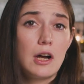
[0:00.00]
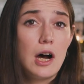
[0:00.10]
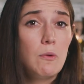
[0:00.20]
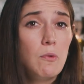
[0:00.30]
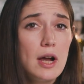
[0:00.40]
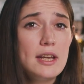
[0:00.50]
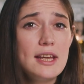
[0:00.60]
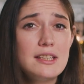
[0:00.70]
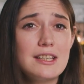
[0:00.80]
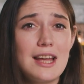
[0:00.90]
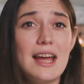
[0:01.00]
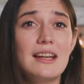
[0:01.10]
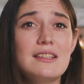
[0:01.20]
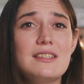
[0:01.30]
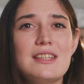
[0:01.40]
Our wine here
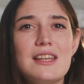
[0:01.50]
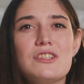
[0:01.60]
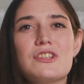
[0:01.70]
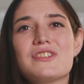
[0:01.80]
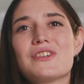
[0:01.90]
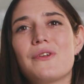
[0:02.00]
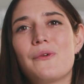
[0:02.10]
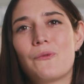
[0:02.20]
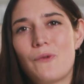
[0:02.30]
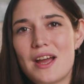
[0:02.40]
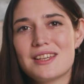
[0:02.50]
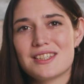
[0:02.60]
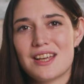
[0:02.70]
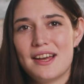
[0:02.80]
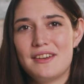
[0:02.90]
today sits just on the right
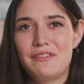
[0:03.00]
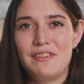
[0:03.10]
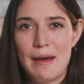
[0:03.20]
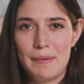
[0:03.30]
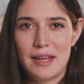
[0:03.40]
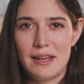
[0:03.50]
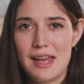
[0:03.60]
side of flabby,